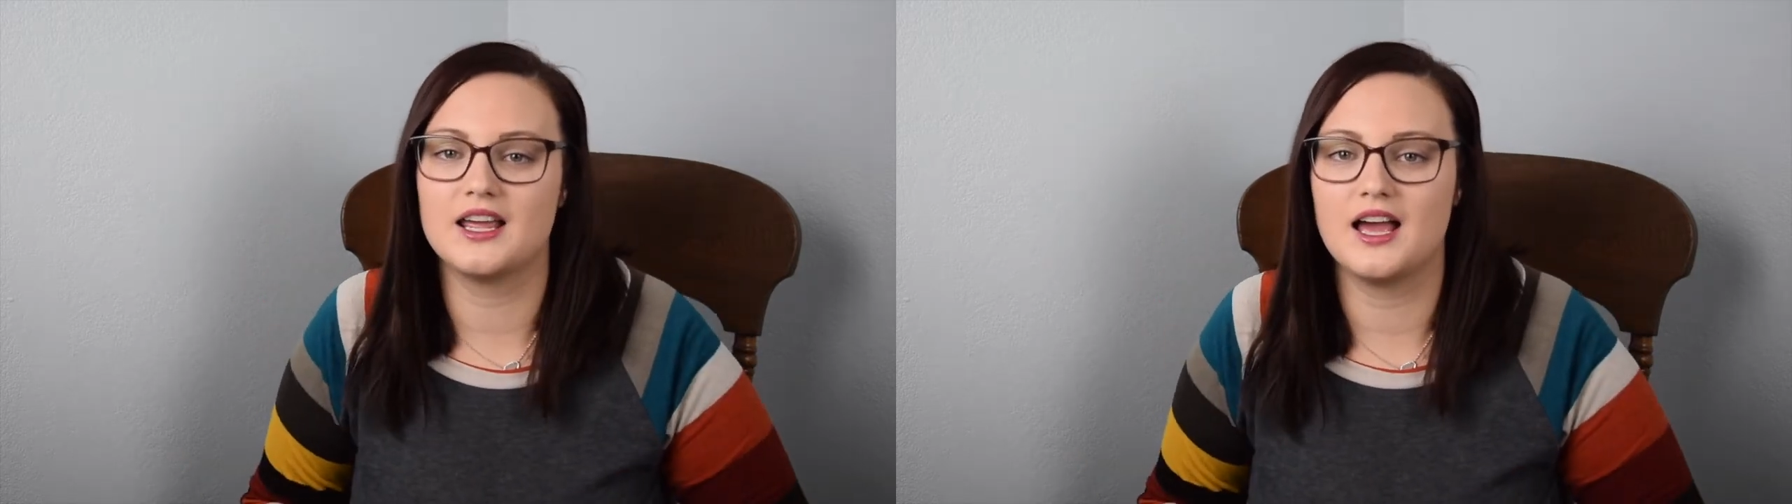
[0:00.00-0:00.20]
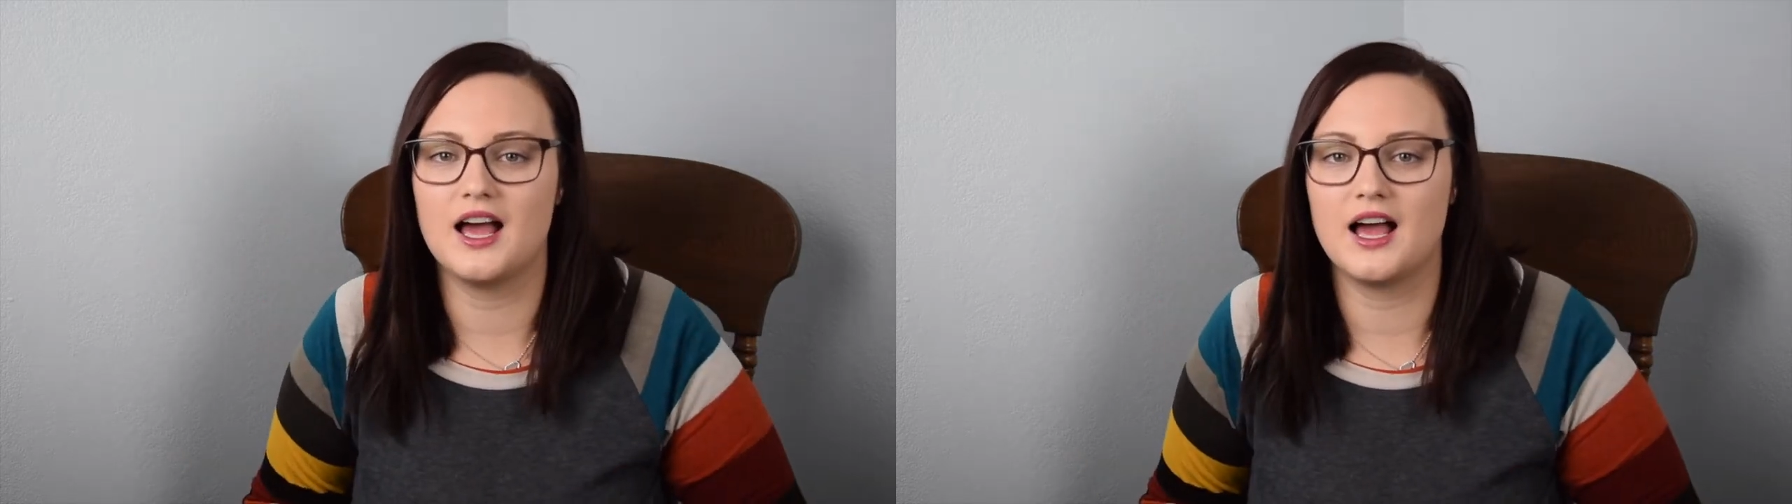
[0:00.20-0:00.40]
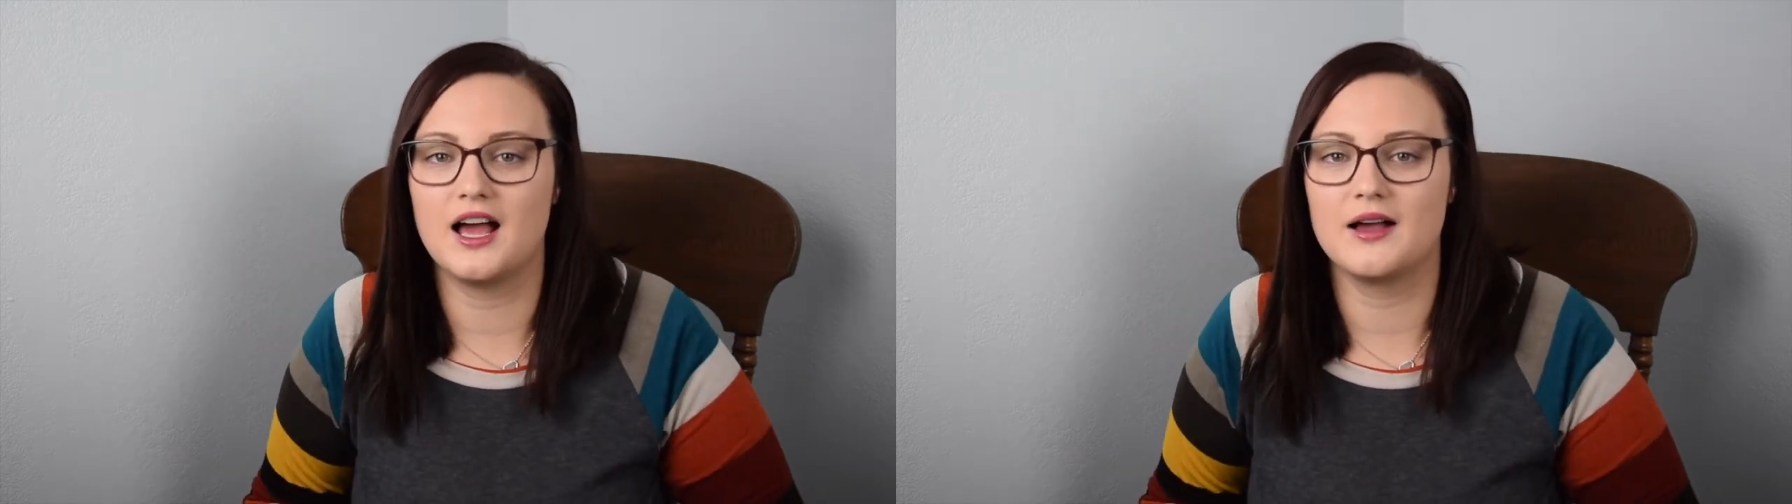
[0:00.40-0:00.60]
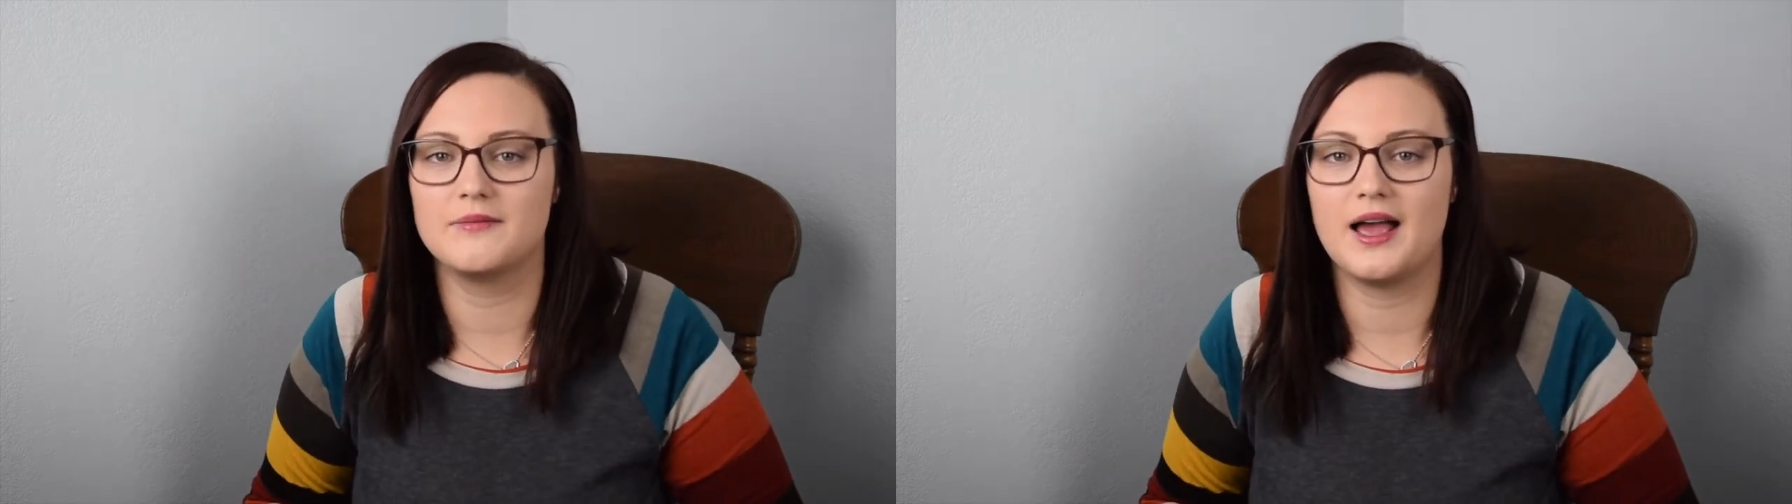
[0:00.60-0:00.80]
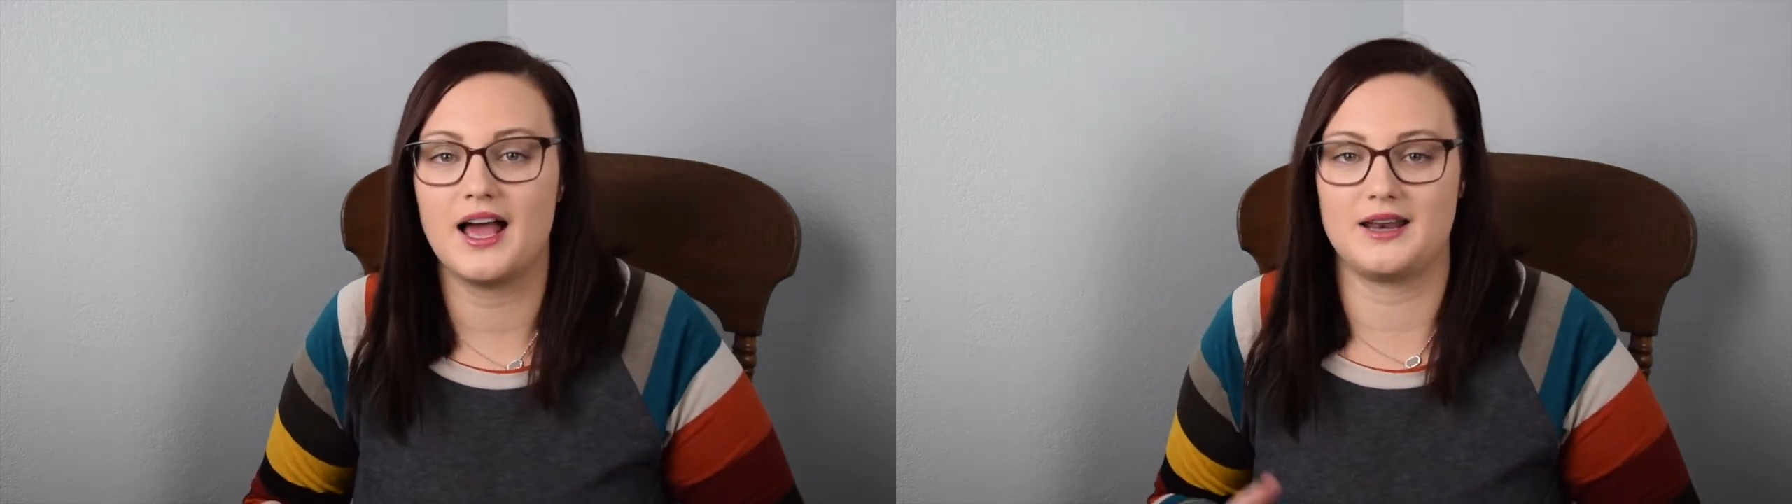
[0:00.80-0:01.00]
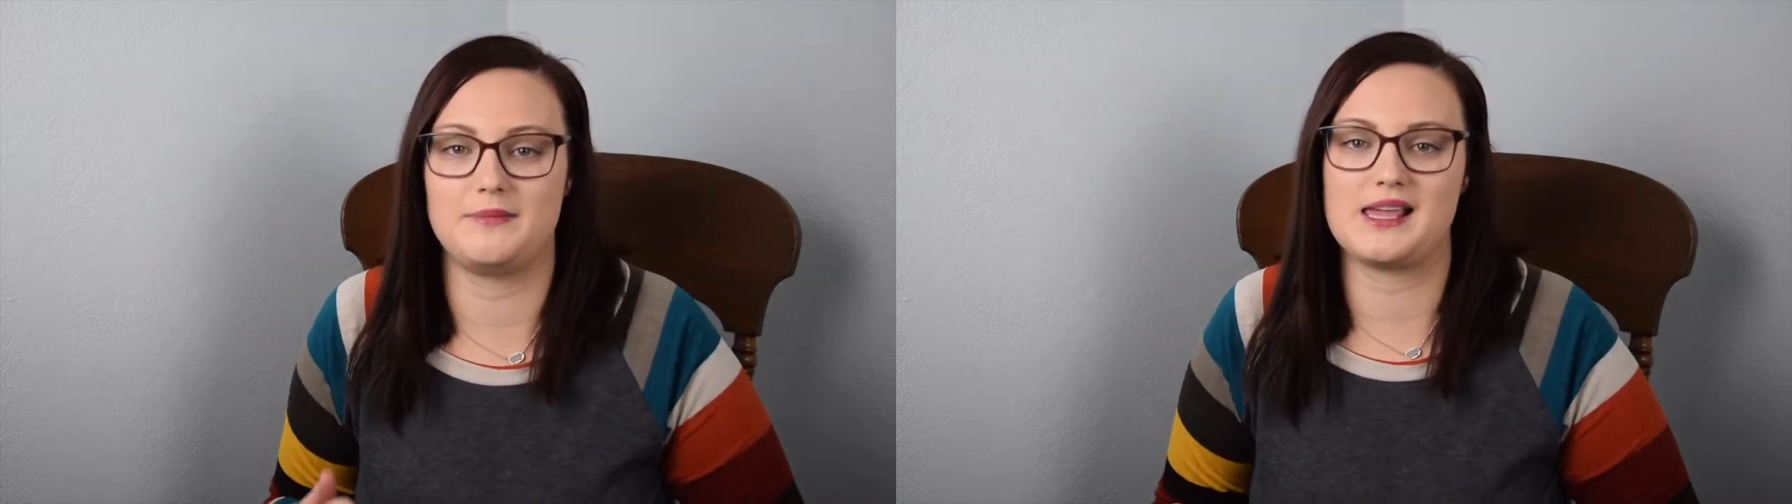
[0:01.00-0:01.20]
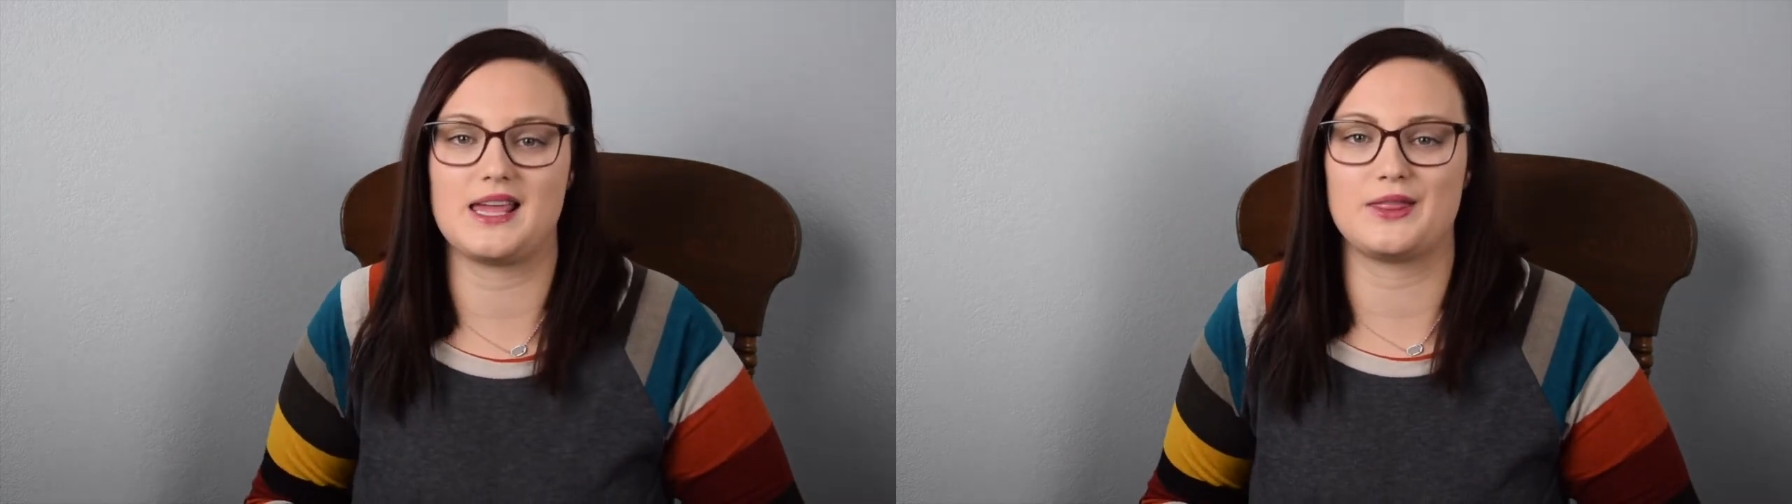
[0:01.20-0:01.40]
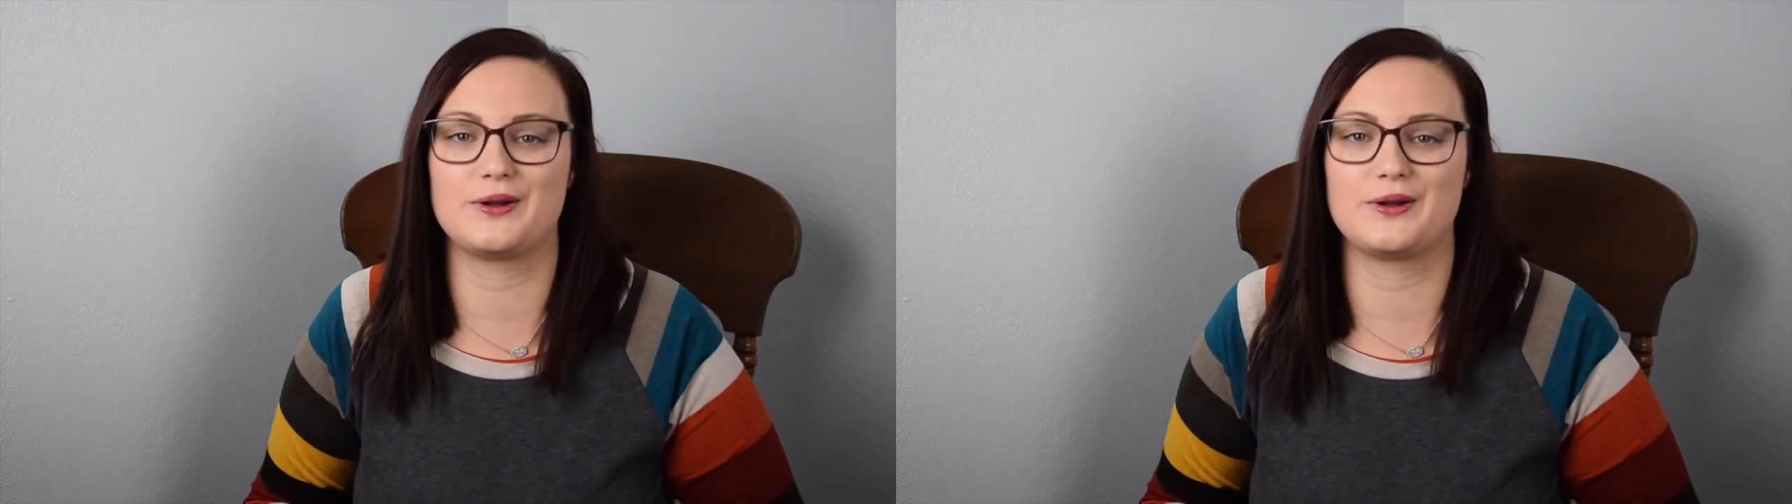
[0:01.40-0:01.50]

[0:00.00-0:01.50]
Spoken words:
how to make it